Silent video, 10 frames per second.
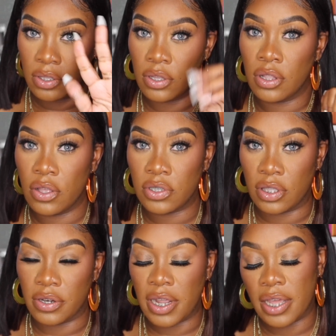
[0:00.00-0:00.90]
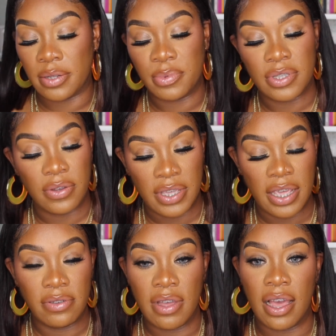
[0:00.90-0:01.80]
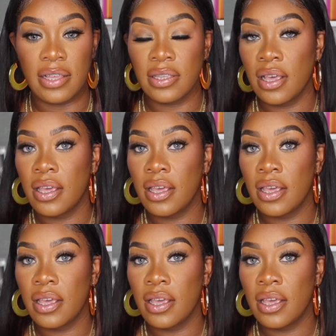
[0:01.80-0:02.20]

Close to 30 items. Okay, you guys.